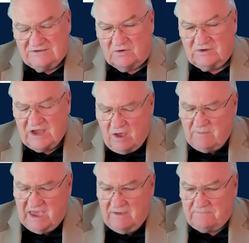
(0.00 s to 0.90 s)
So tell
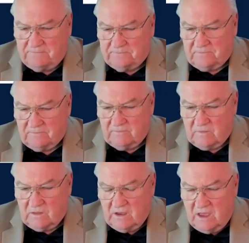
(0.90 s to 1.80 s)
me,
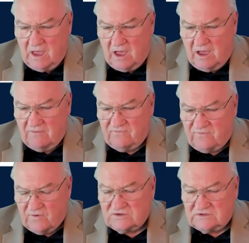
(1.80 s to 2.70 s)

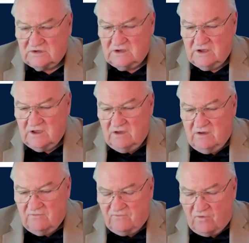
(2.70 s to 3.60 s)
first,
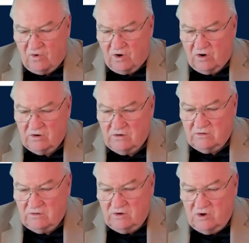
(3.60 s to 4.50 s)
for
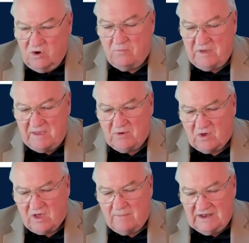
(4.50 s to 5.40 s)
new
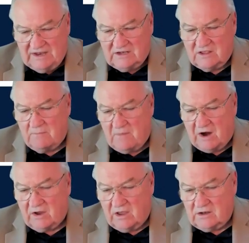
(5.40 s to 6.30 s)
people coming into the
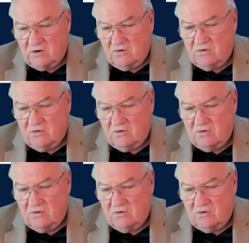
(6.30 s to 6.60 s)
market,